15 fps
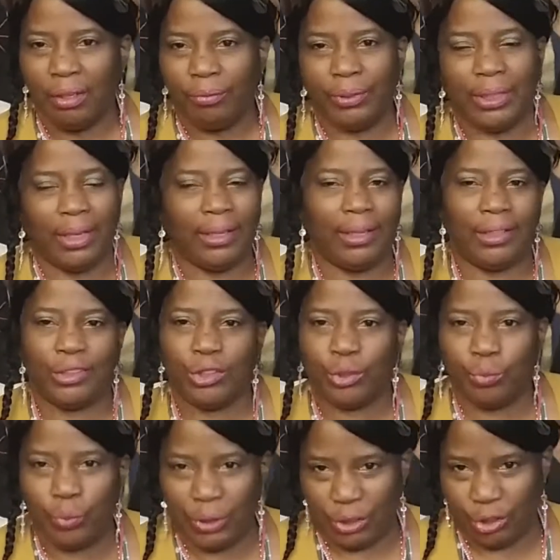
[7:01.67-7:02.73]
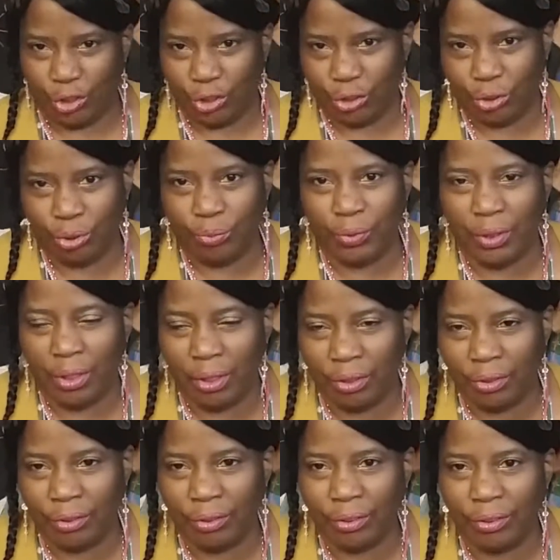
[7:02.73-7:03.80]
We cannot switch to
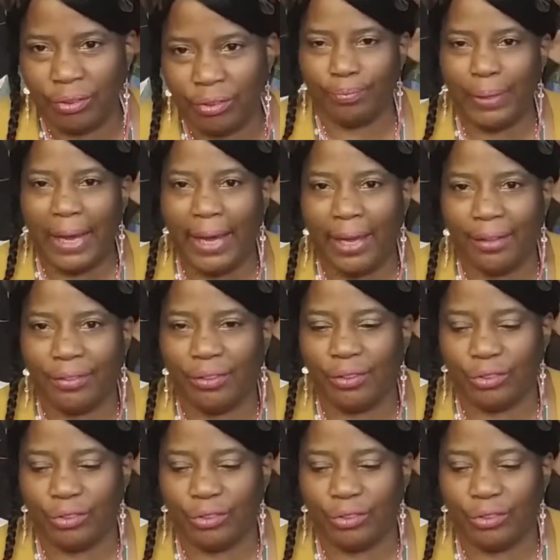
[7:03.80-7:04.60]
another path.